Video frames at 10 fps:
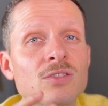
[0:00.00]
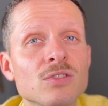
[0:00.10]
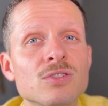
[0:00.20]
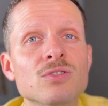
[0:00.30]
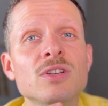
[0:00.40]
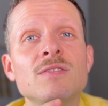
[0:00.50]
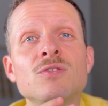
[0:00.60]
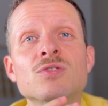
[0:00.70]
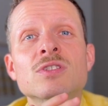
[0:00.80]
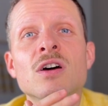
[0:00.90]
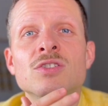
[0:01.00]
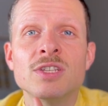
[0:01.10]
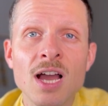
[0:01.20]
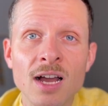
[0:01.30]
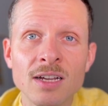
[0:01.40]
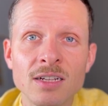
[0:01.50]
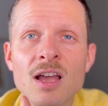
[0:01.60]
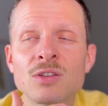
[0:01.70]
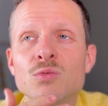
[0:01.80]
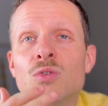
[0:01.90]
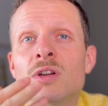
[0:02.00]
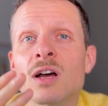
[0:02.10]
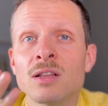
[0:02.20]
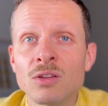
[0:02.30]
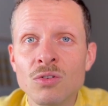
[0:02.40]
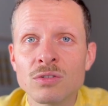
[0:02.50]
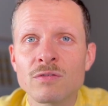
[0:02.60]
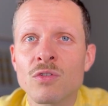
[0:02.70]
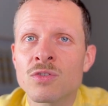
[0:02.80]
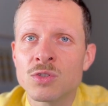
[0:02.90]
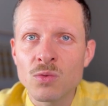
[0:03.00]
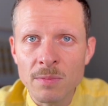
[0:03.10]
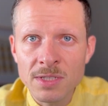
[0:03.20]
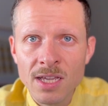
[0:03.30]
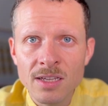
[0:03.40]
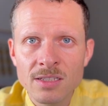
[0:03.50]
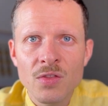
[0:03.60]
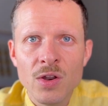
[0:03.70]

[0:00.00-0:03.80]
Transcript: also if you start young and work alone for this website,